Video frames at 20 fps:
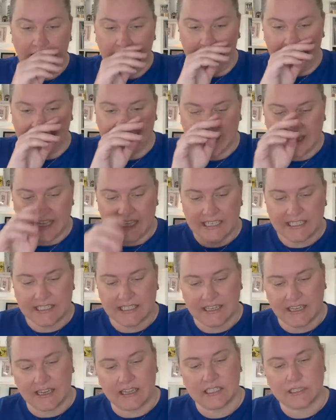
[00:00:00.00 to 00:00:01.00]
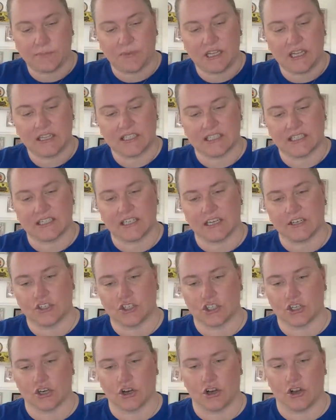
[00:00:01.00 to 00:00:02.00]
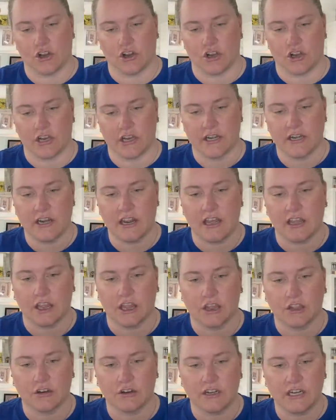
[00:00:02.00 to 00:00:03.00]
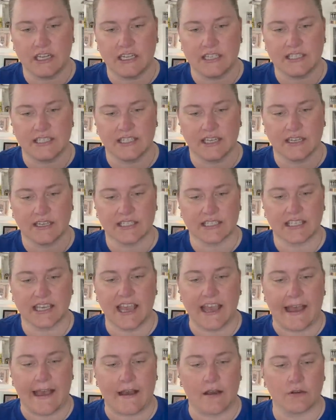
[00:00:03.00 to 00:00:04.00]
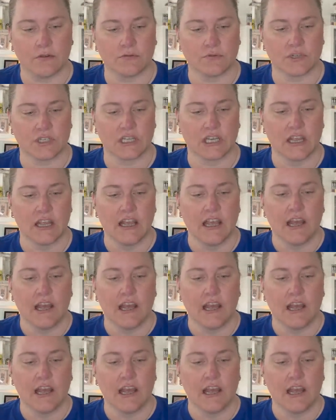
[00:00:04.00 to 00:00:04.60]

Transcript: And this is being stitched on a 36 count